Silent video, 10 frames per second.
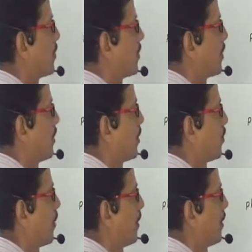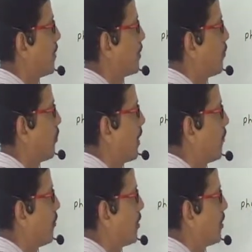Physical quantity is the
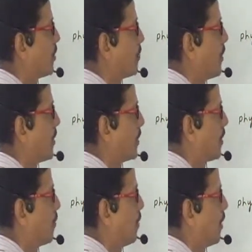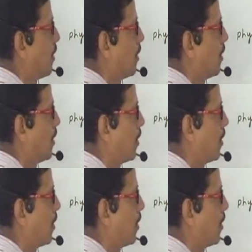one which is measurable.